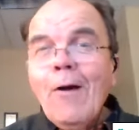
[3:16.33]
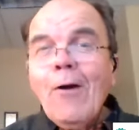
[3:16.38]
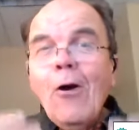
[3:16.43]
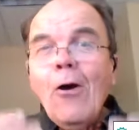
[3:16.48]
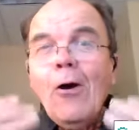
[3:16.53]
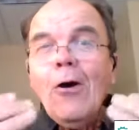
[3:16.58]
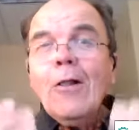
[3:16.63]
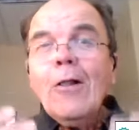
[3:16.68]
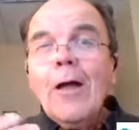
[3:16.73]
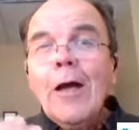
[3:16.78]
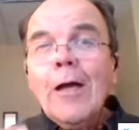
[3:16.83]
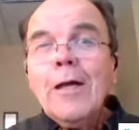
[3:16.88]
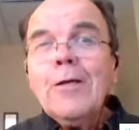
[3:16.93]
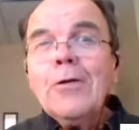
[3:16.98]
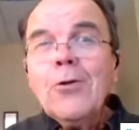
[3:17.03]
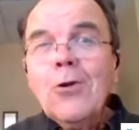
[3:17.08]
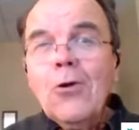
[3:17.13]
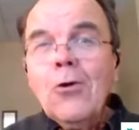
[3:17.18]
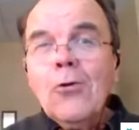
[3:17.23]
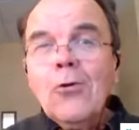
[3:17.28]
All I
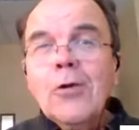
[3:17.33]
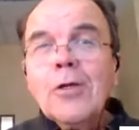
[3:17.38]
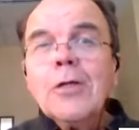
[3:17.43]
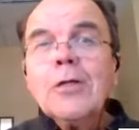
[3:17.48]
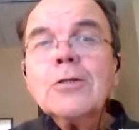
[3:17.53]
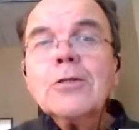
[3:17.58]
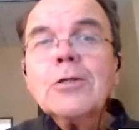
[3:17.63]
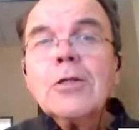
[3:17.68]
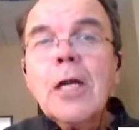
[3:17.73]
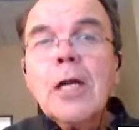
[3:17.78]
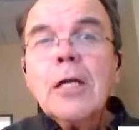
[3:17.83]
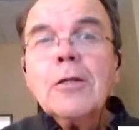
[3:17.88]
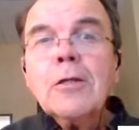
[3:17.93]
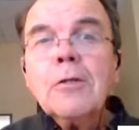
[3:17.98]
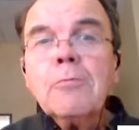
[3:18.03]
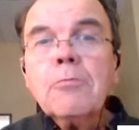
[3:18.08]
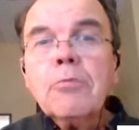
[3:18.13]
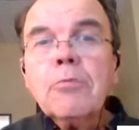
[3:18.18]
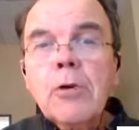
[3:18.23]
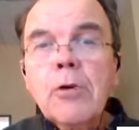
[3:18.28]
know is that
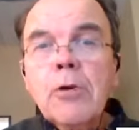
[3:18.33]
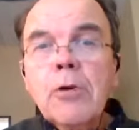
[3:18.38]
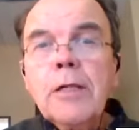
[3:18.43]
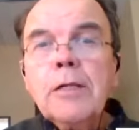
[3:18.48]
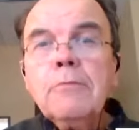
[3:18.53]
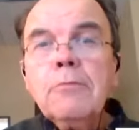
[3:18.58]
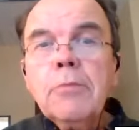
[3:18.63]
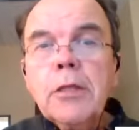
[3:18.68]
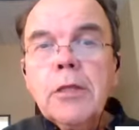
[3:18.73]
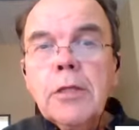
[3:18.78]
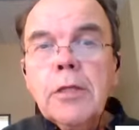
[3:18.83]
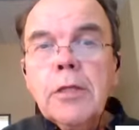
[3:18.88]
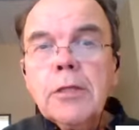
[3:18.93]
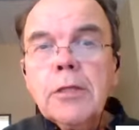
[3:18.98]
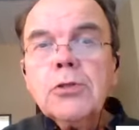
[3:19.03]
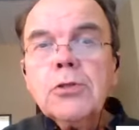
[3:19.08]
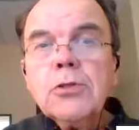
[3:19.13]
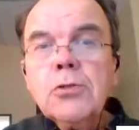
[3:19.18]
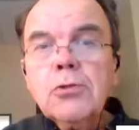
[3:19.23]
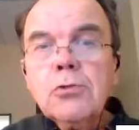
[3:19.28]
the brain
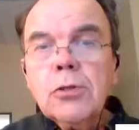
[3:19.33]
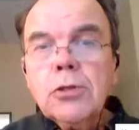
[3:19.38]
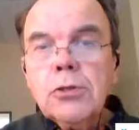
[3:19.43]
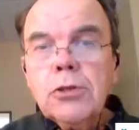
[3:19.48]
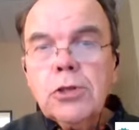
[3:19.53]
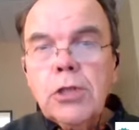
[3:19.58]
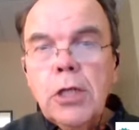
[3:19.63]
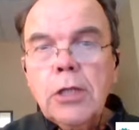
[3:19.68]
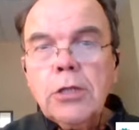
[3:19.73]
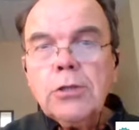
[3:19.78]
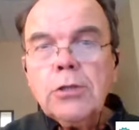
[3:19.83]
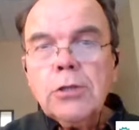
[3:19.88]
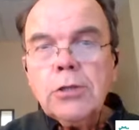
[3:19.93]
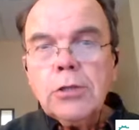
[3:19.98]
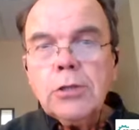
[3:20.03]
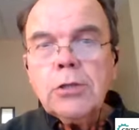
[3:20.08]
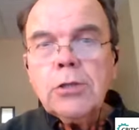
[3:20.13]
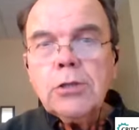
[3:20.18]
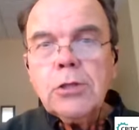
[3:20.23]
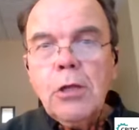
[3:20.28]
begins to adjust
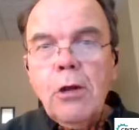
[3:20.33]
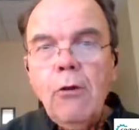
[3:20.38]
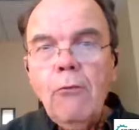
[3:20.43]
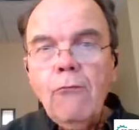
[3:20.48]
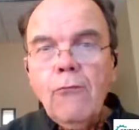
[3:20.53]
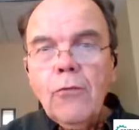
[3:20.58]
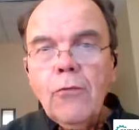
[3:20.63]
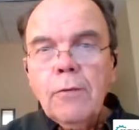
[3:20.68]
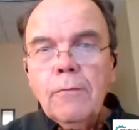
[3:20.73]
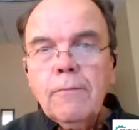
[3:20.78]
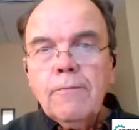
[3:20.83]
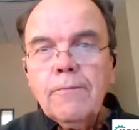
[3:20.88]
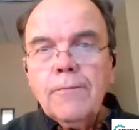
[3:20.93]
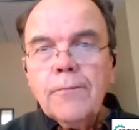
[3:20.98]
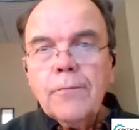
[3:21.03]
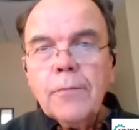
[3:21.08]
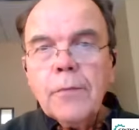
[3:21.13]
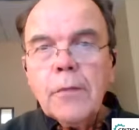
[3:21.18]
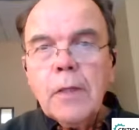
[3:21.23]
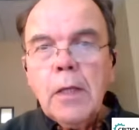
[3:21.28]
itself,
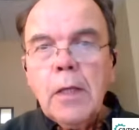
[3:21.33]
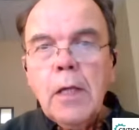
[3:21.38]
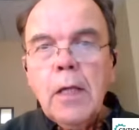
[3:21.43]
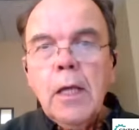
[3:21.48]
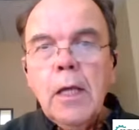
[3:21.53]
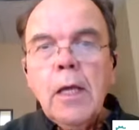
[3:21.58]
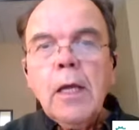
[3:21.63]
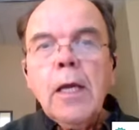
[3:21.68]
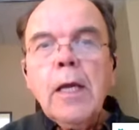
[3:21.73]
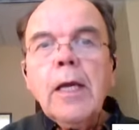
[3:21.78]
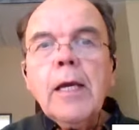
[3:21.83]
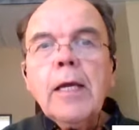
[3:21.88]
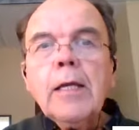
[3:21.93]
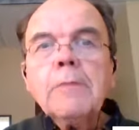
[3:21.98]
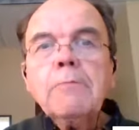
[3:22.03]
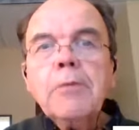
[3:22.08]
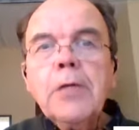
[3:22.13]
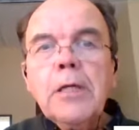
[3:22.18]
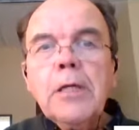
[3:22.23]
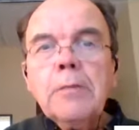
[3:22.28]

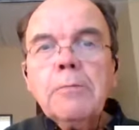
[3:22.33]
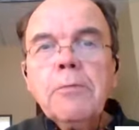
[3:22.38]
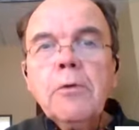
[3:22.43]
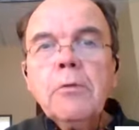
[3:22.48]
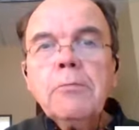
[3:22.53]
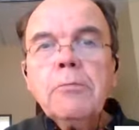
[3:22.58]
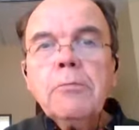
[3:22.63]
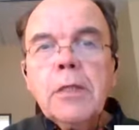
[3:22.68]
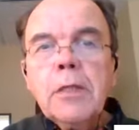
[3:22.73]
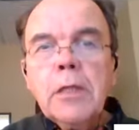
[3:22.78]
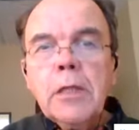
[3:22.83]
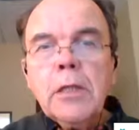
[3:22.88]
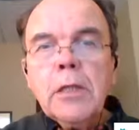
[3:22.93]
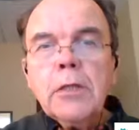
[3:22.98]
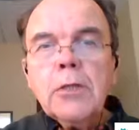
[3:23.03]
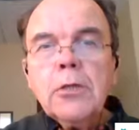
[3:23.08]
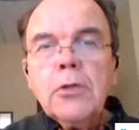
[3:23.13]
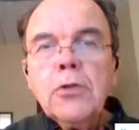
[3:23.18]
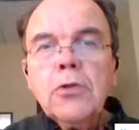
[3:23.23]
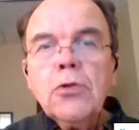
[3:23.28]
and people
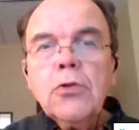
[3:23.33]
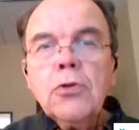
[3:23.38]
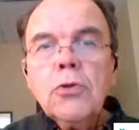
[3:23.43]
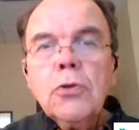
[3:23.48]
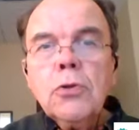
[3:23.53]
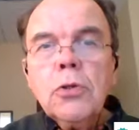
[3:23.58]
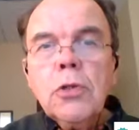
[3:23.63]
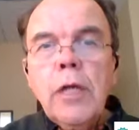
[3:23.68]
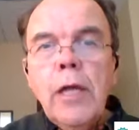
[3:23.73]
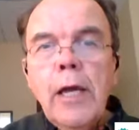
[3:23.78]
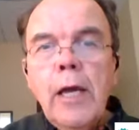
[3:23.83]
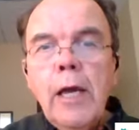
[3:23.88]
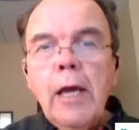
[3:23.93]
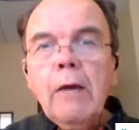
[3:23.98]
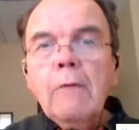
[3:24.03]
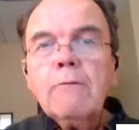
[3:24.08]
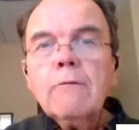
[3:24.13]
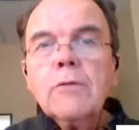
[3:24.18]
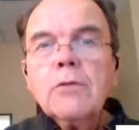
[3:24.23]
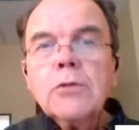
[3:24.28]
begin to
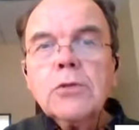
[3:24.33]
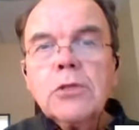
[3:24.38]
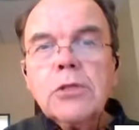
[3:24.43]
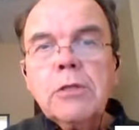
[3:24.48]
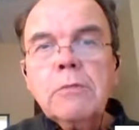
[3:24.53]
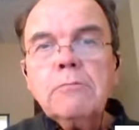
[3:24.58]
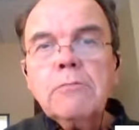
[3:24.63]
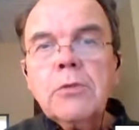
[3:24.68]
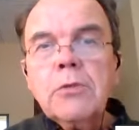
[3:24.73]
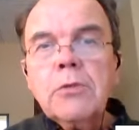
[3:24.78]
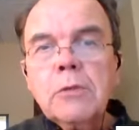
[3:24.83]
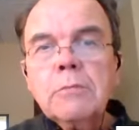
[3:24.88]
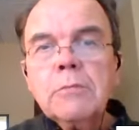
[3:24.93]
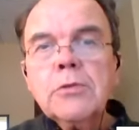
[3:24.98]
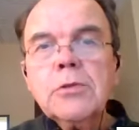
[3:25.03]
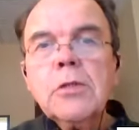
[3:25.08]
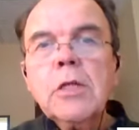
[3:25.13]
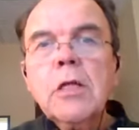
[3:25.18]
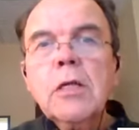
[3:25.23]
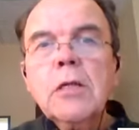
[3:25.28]
have
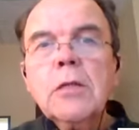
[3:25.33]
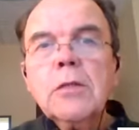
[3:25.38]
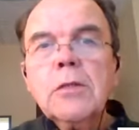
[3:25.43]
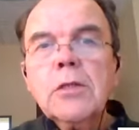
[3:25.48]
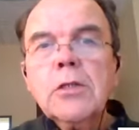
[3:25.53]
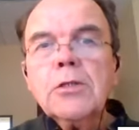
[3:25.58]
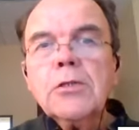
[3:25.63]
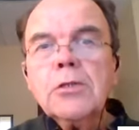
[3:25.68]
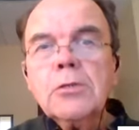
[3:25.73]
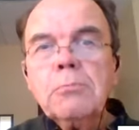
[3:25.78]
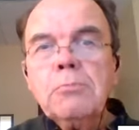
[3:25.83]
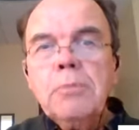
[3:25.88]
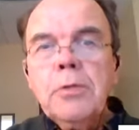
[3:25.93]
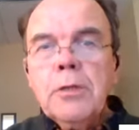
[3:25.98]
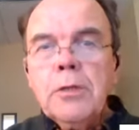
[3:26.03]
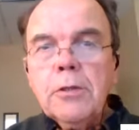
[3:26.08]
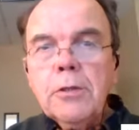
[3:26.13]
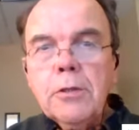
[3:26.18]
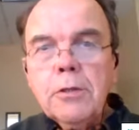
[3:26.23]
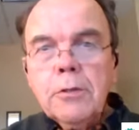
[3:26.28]
symptoms
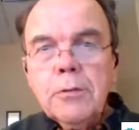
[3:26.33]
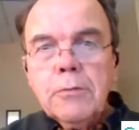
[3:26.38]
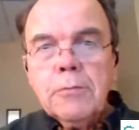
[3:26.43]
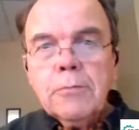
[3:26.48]
disappear.